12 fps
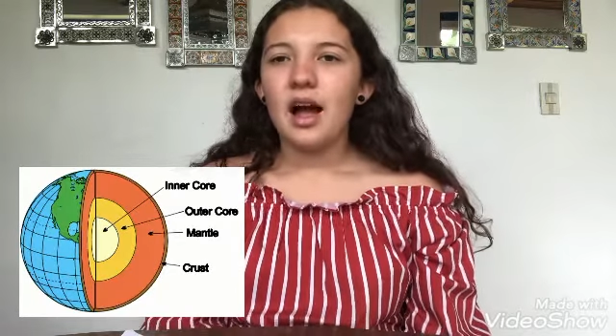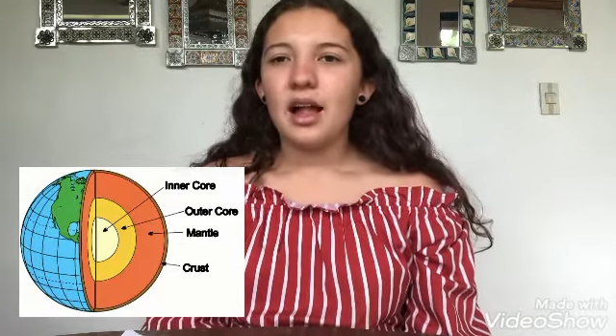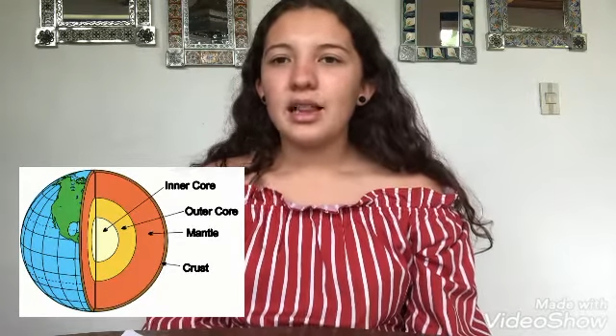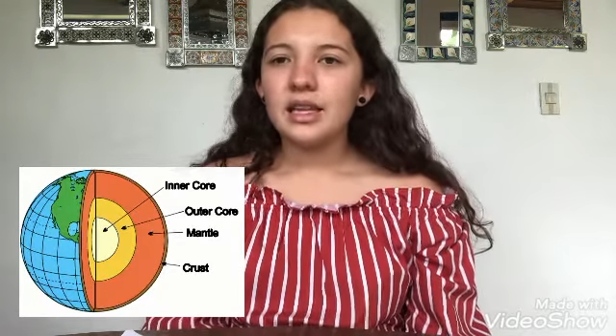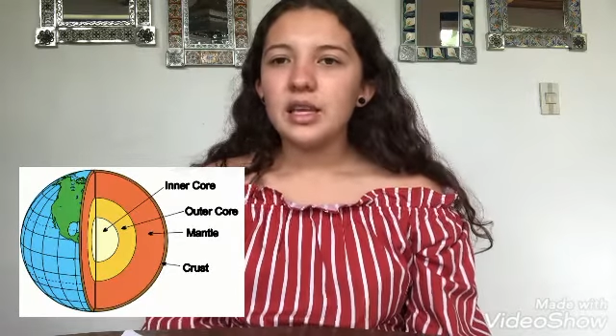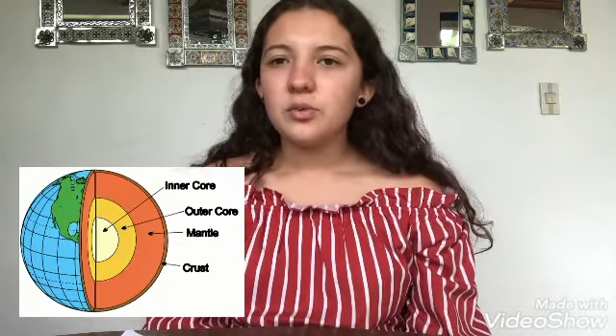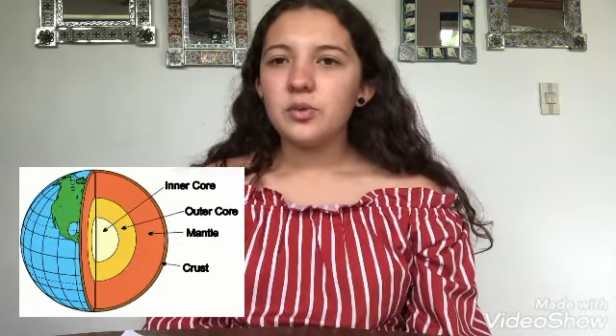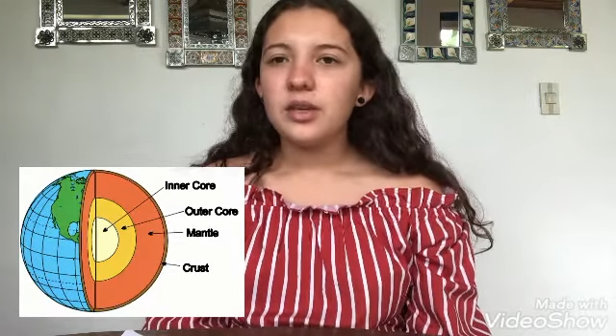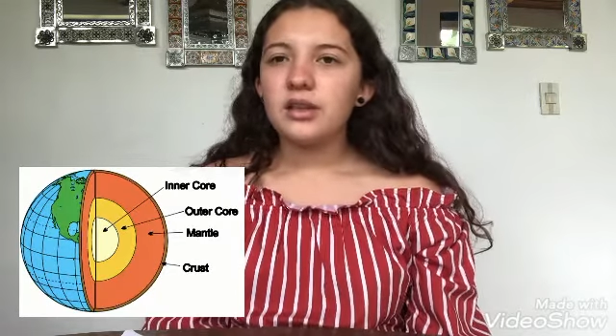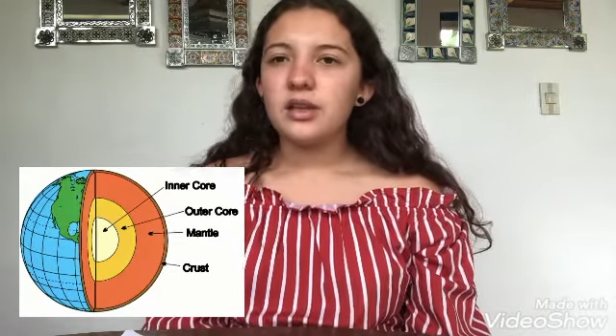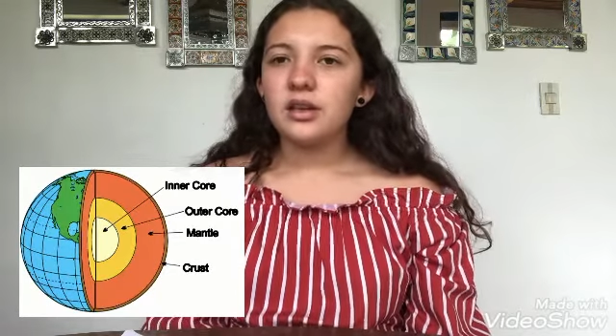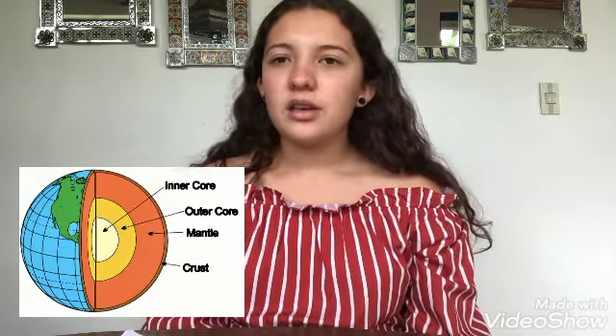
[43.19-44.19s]
a
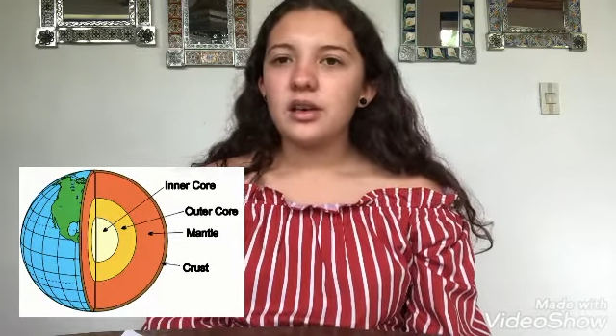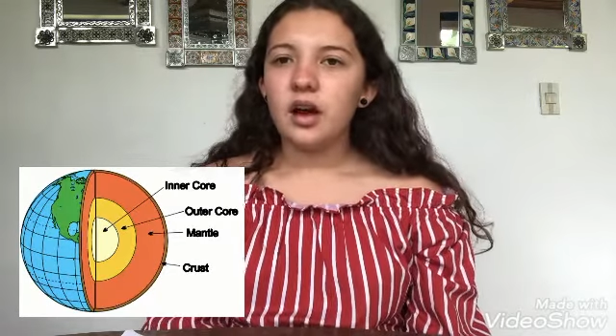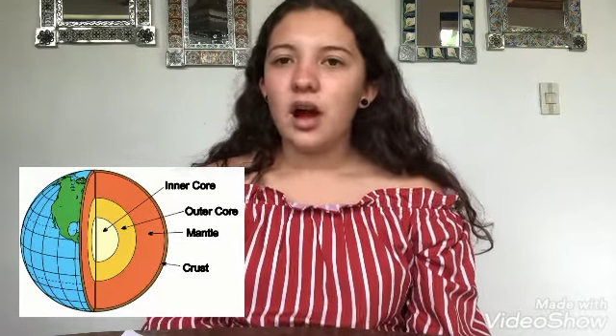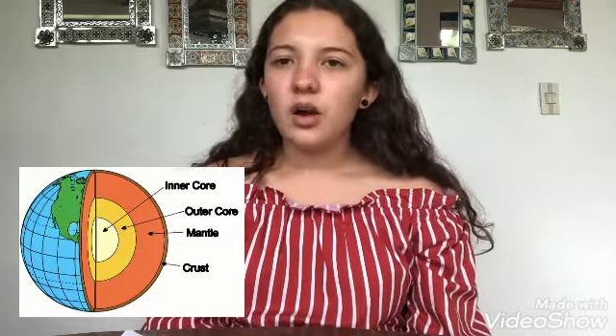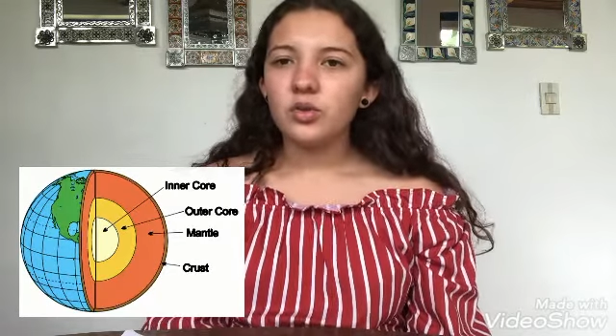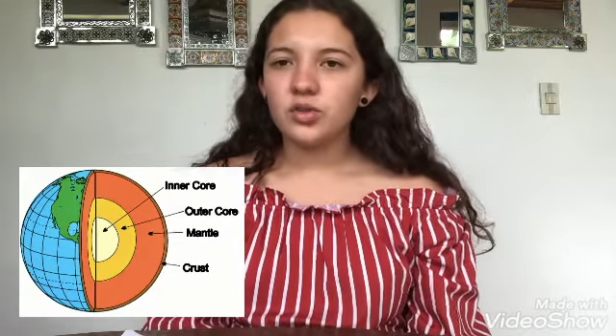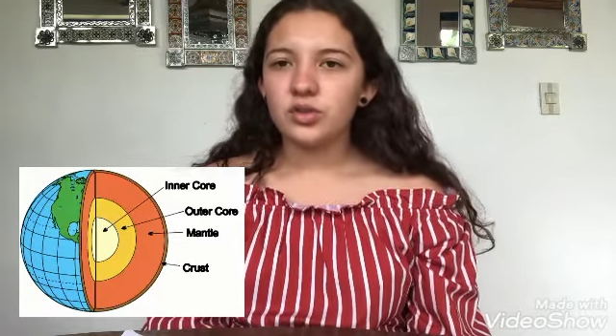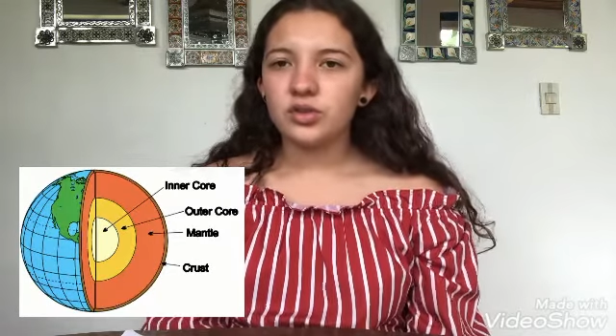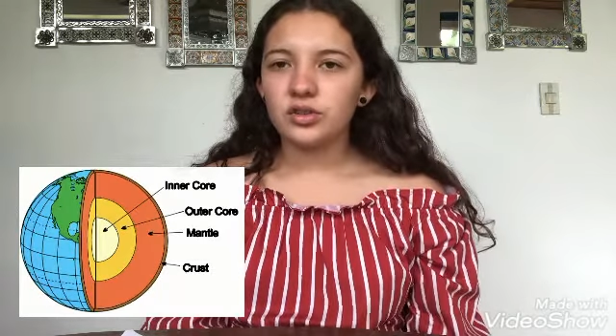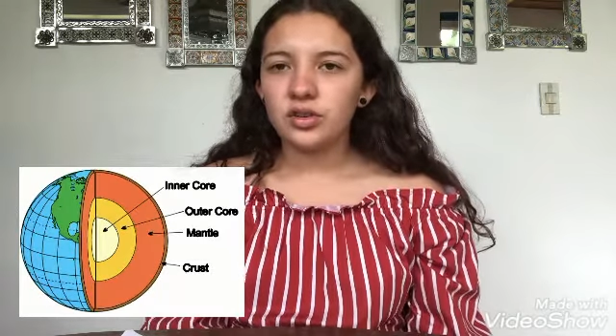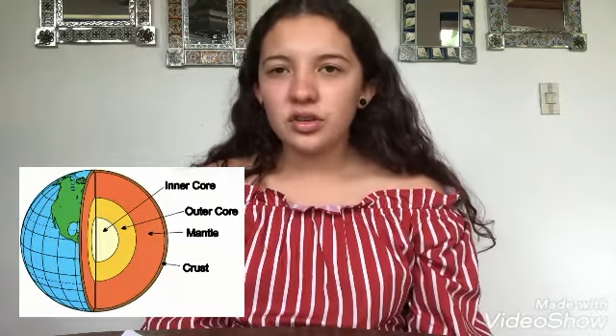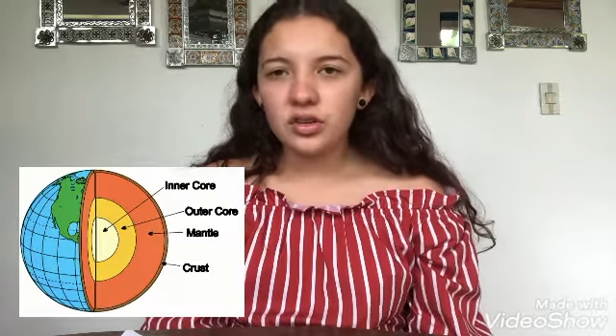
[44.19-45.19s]
liquid
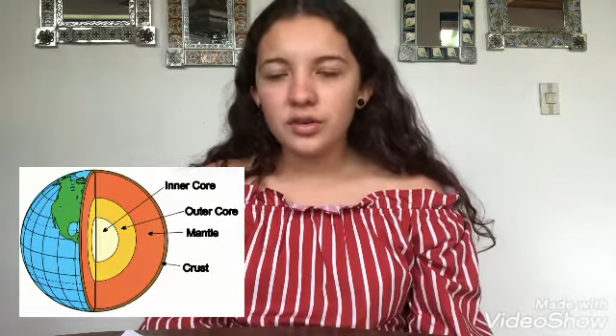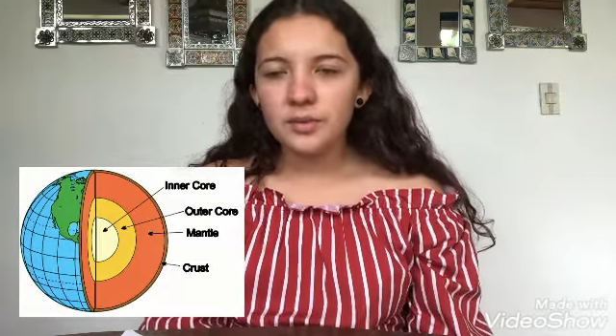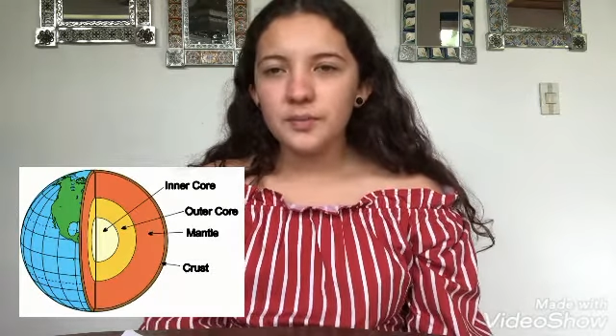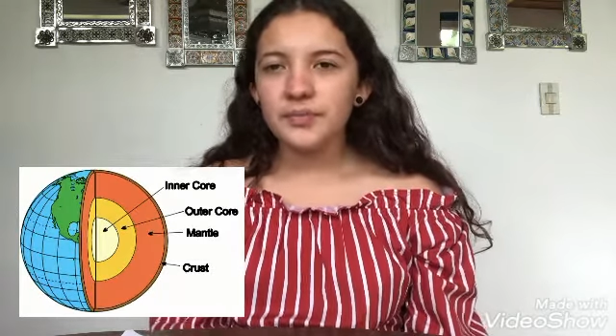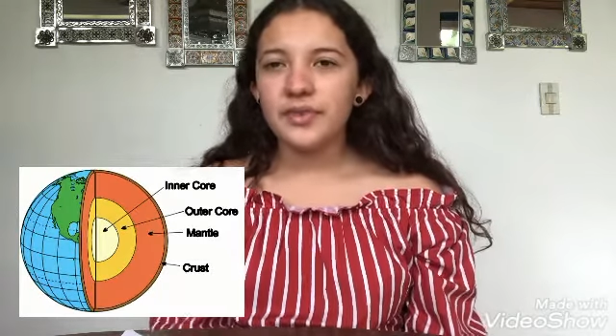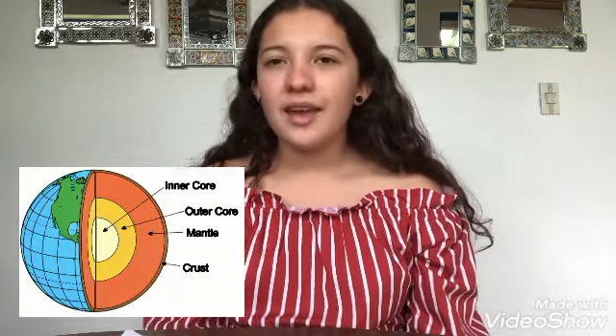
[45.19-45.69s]
outer core,